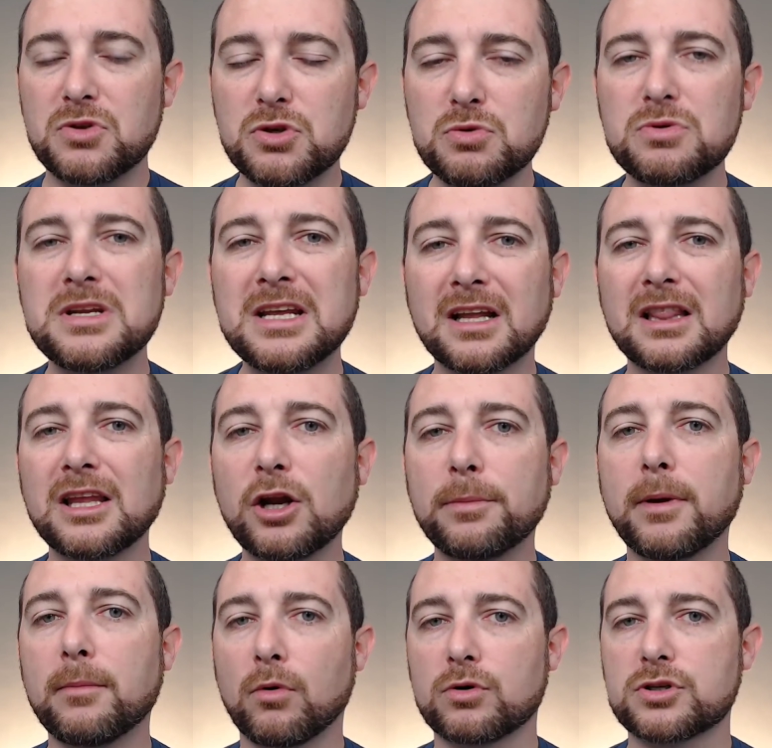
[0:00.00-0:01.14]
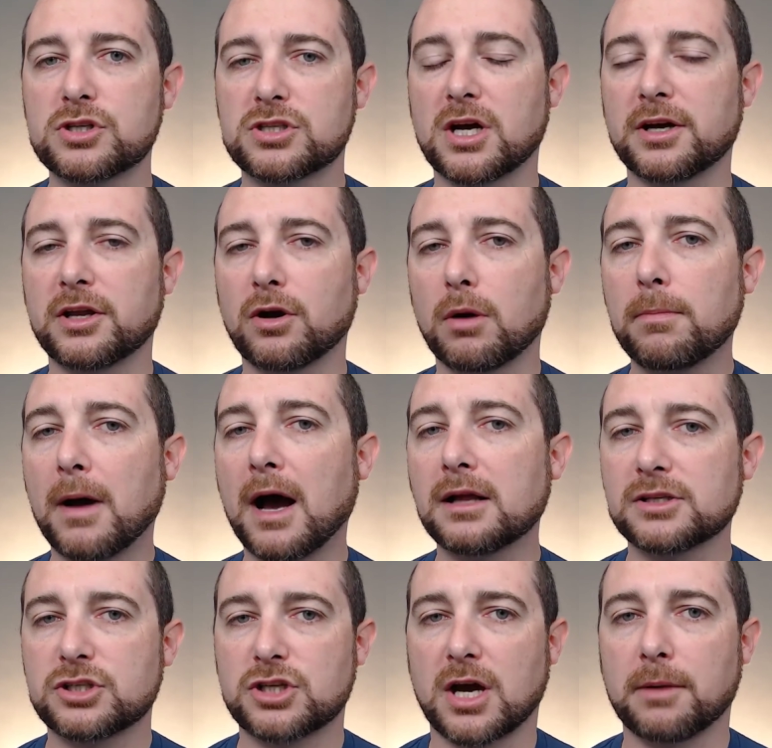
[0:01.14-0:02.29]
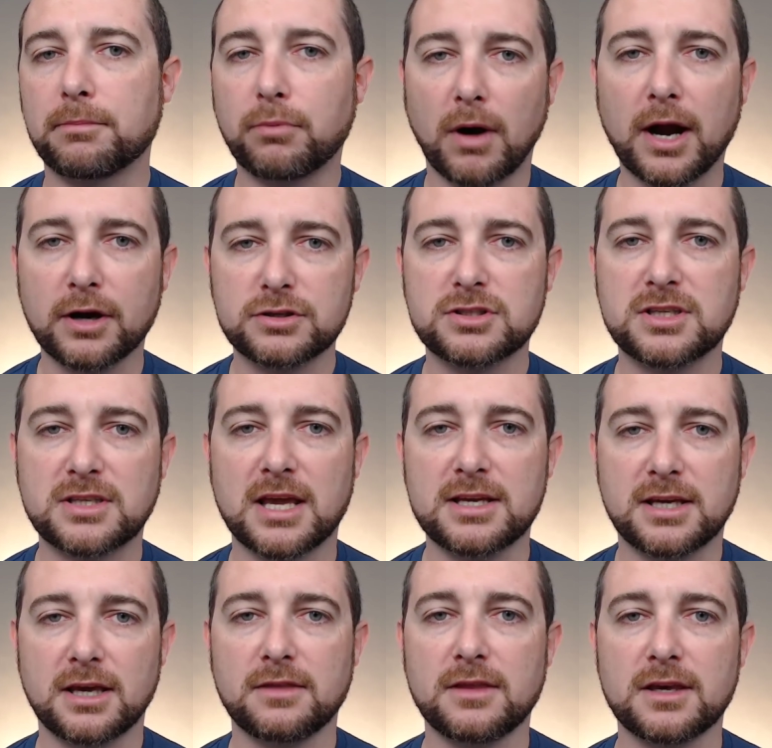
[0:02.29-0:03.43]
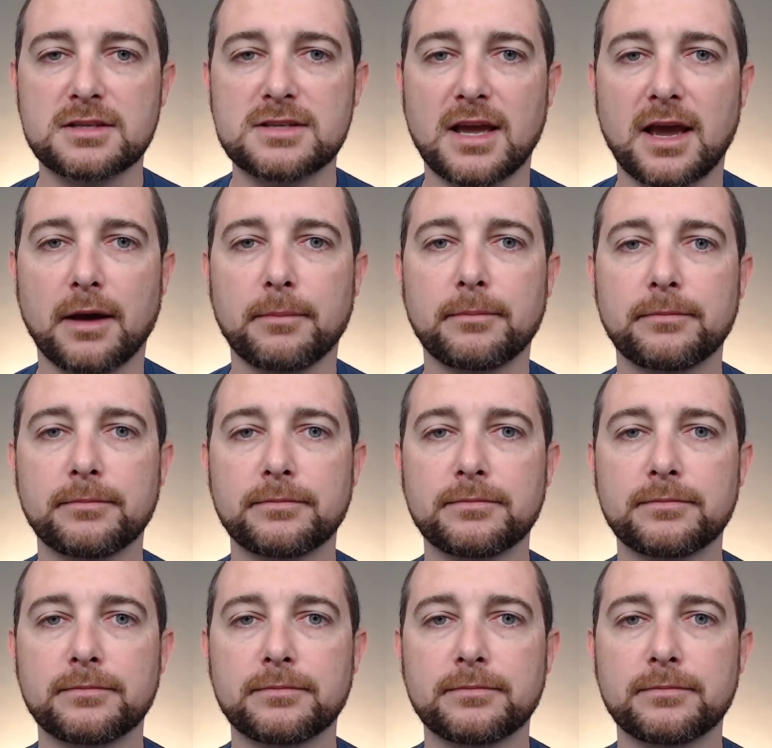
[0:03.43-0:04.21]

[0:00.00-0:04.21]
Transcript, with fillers: you need a little bit more studying or polish on prior to taking the exam.